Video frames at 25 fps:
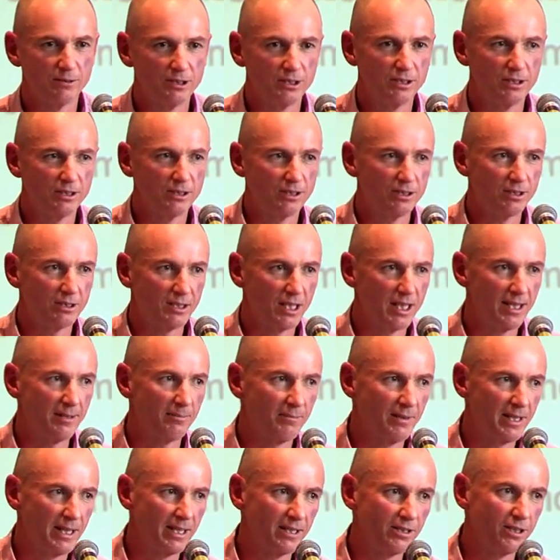which is
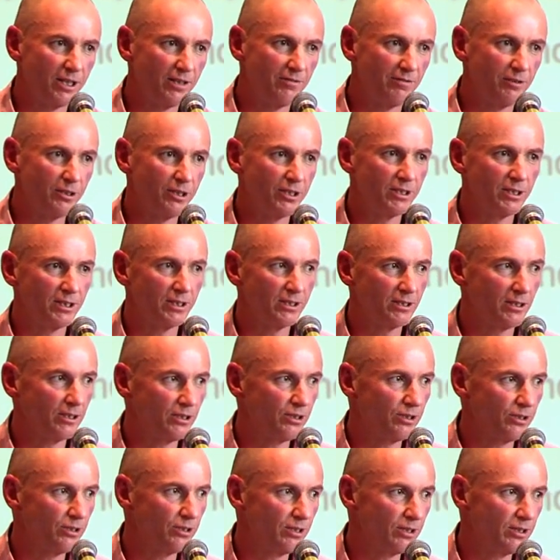how diverse
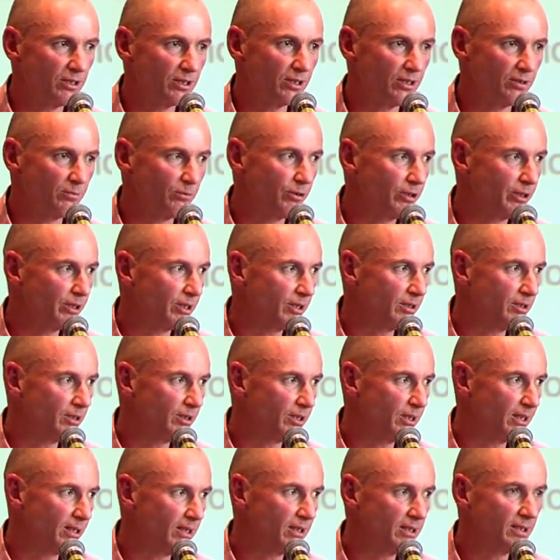institutions can work in New
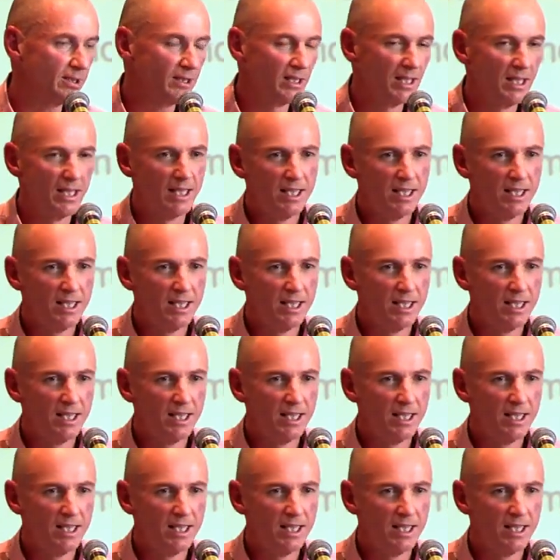Zealand.